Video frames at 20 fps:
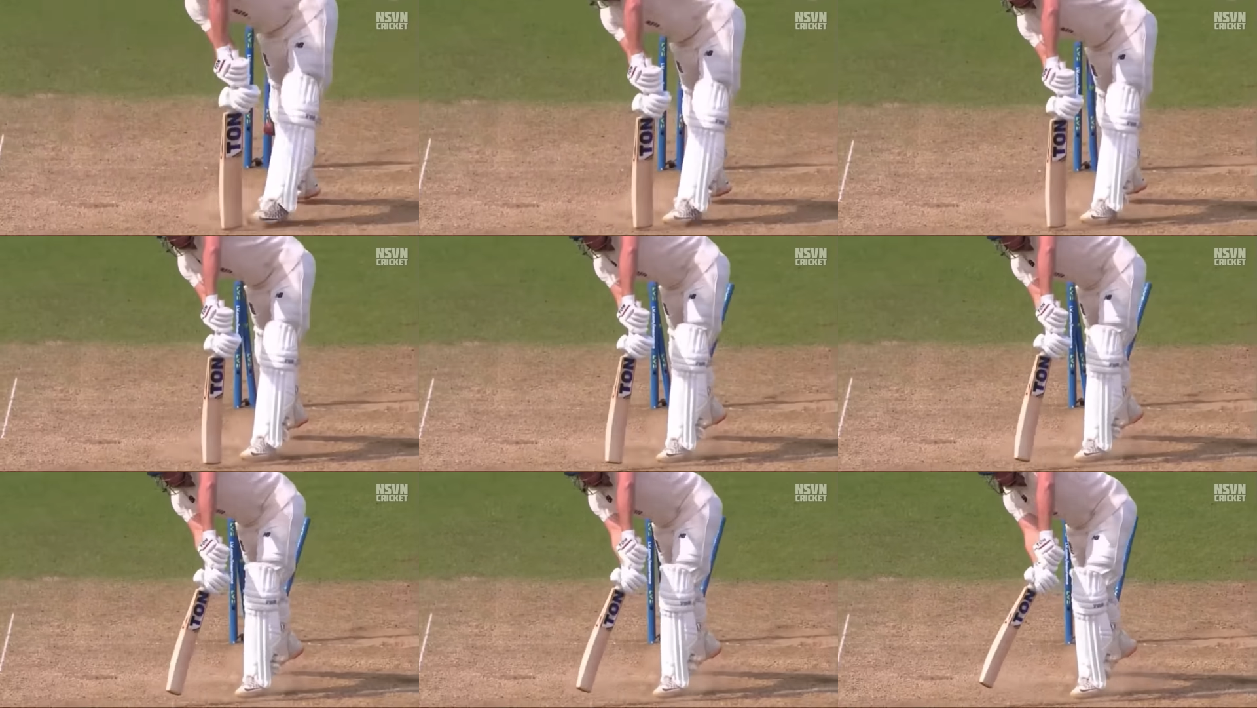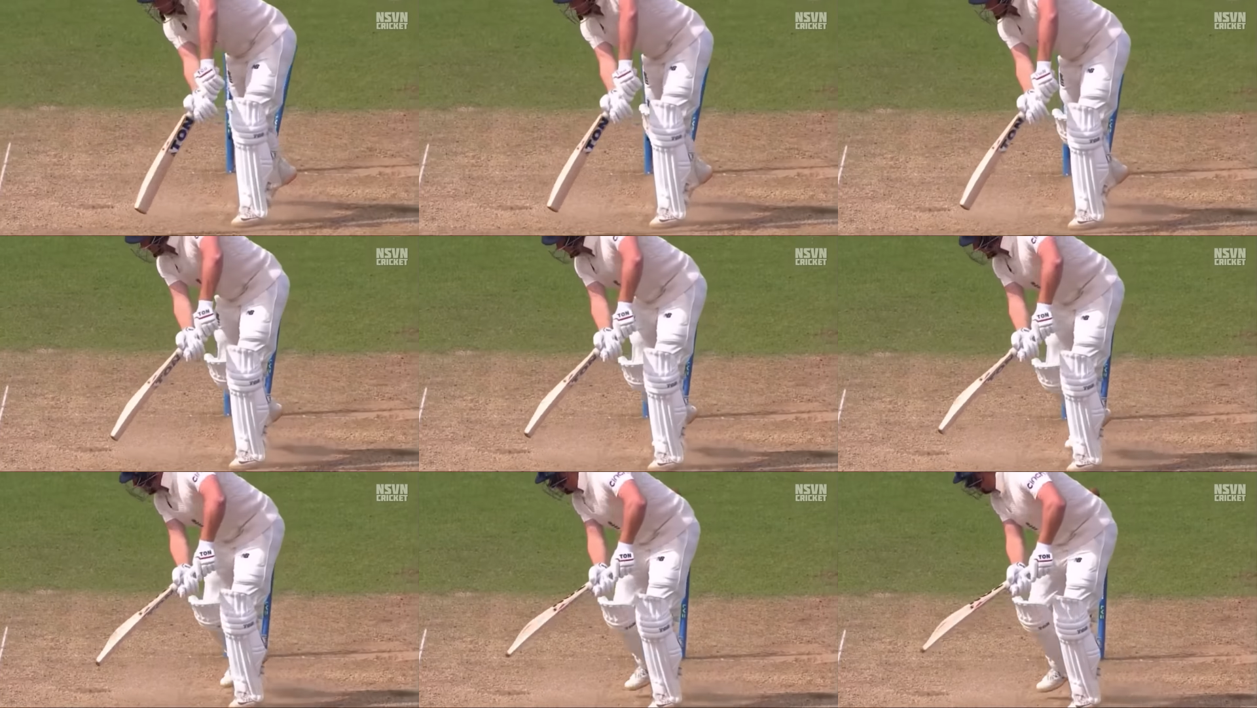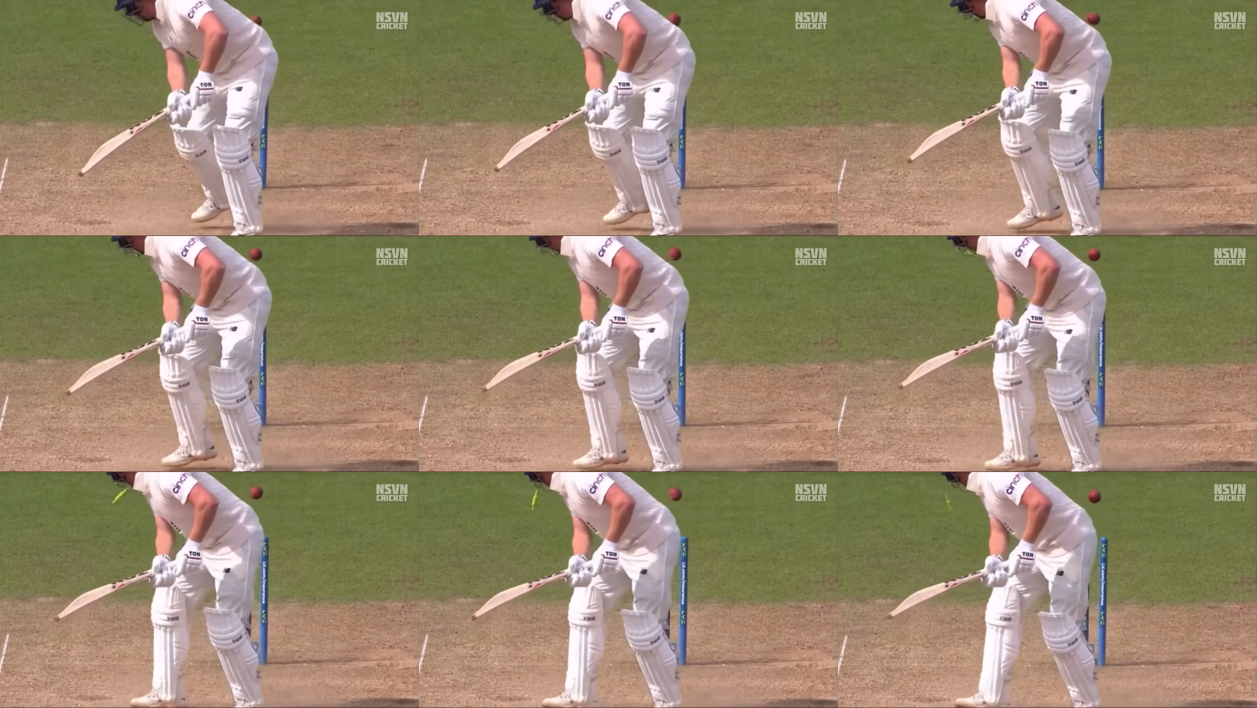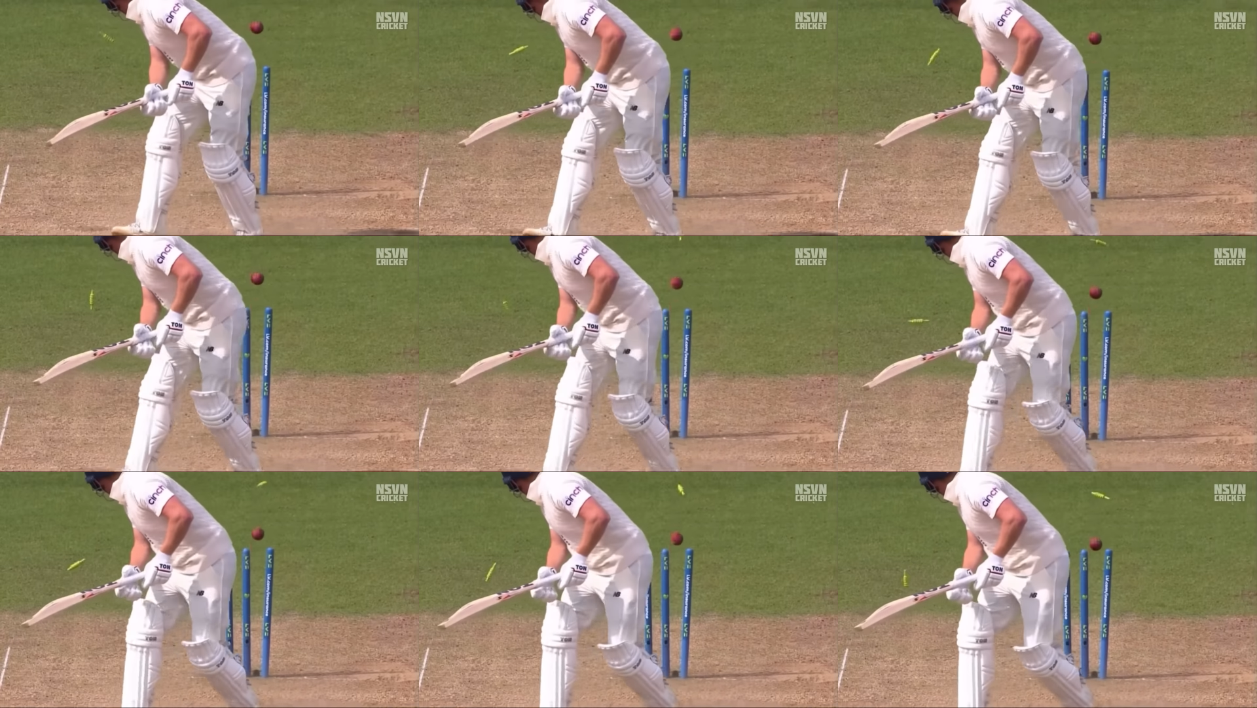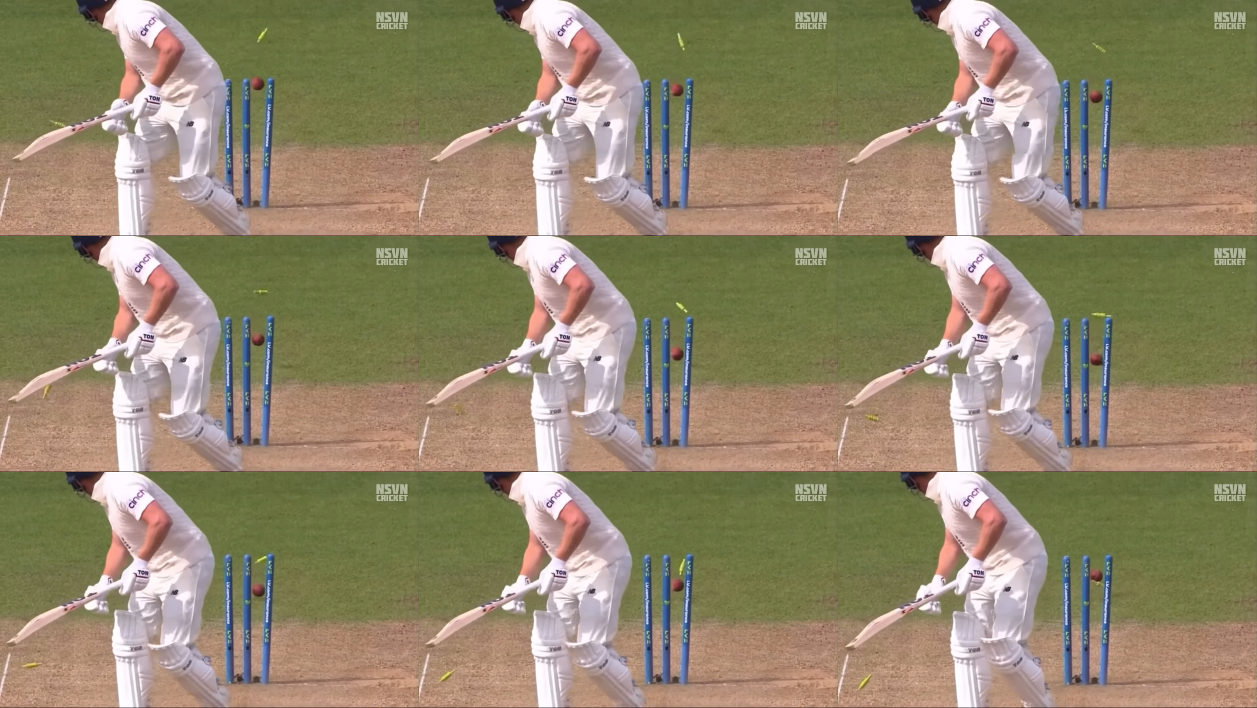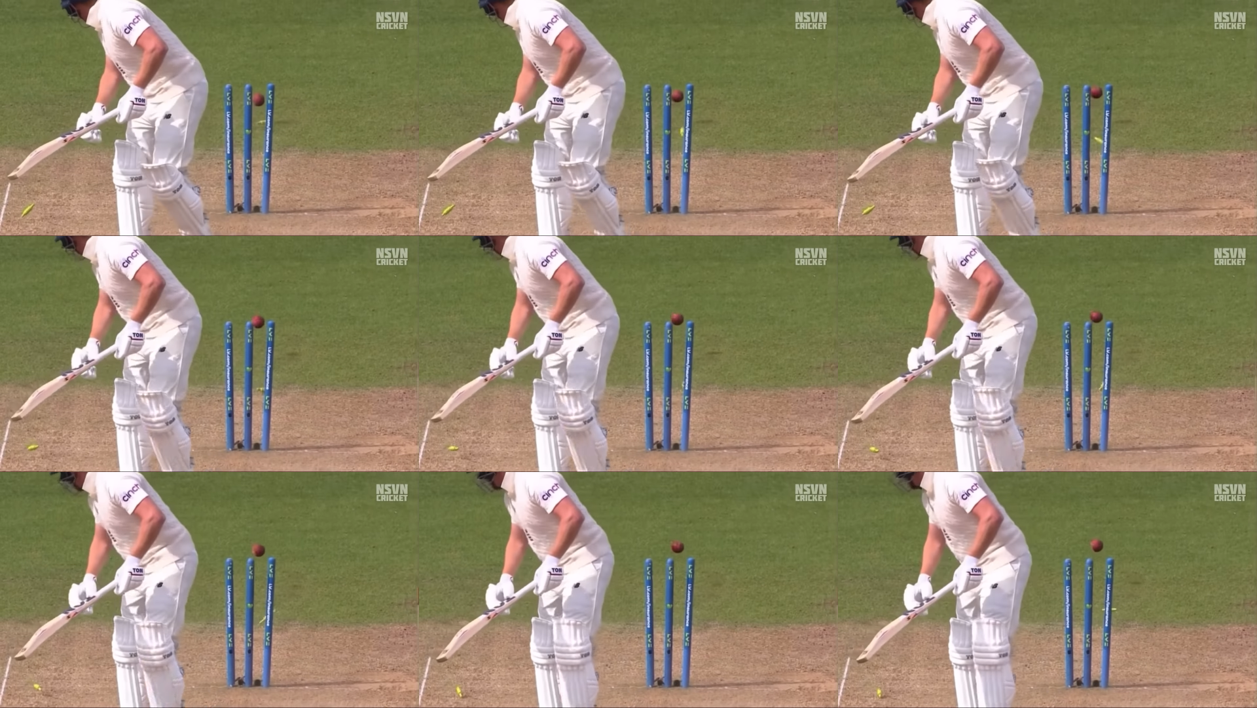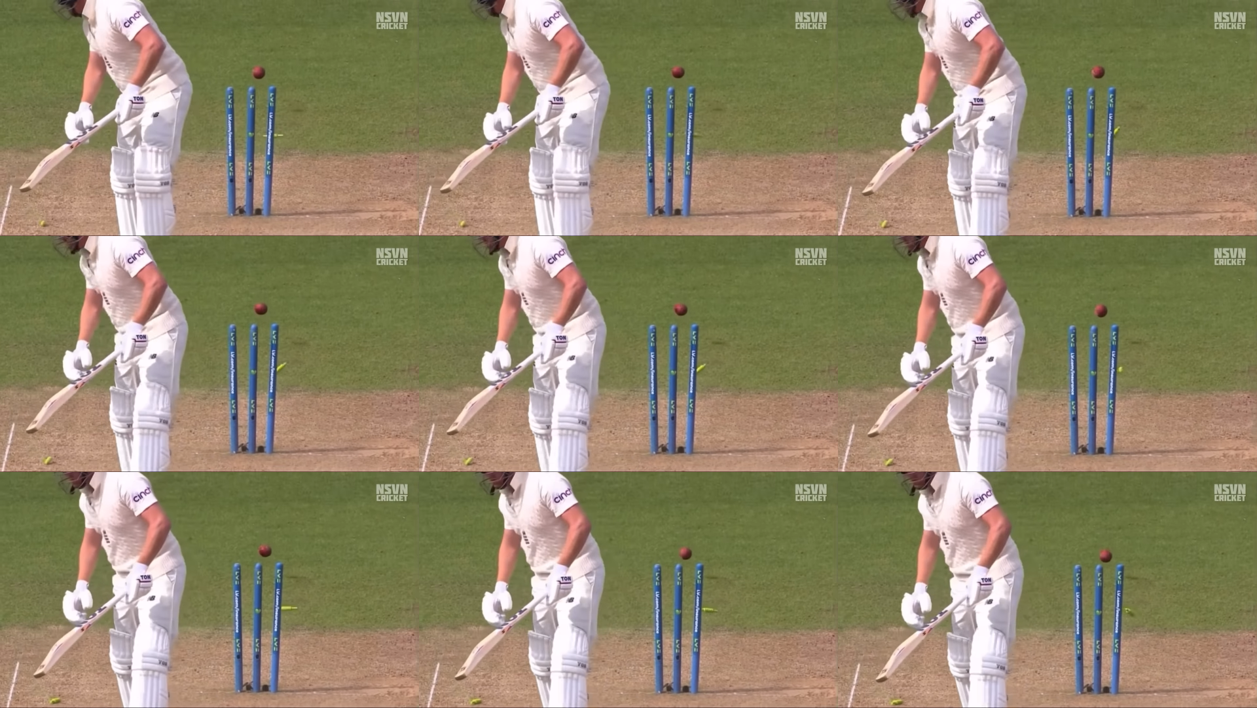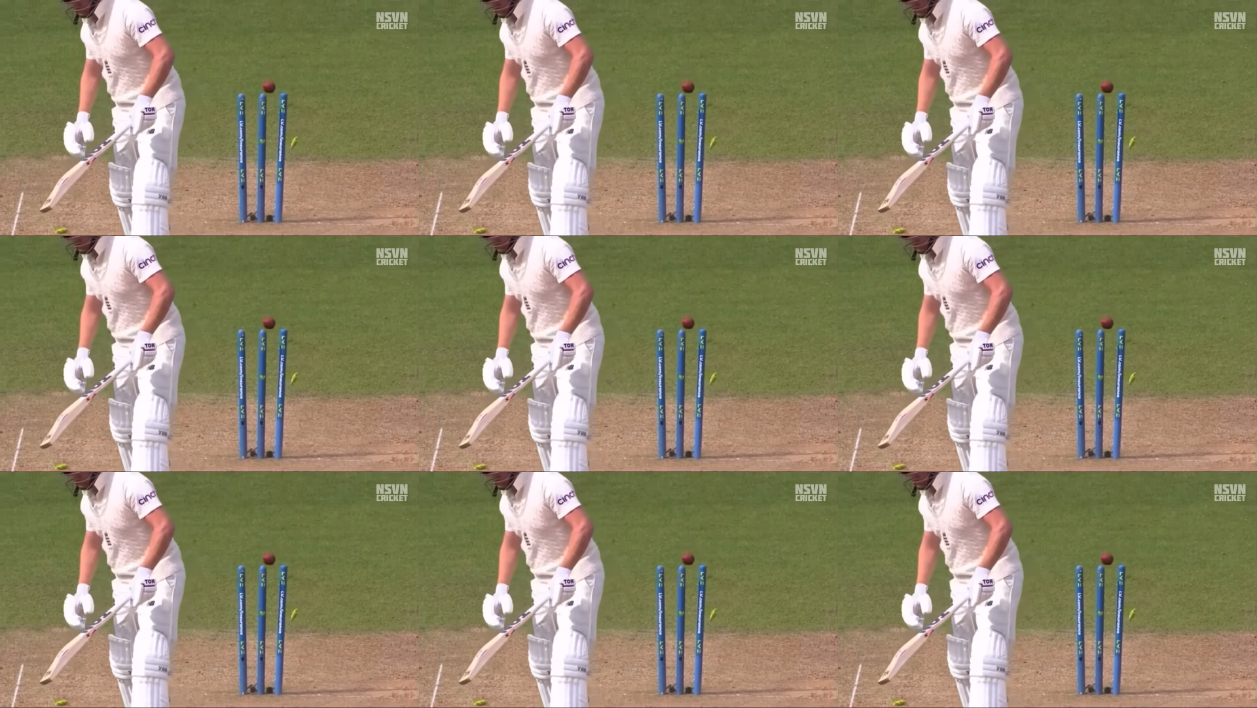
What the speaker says: No face is visible, so there are no lips to read.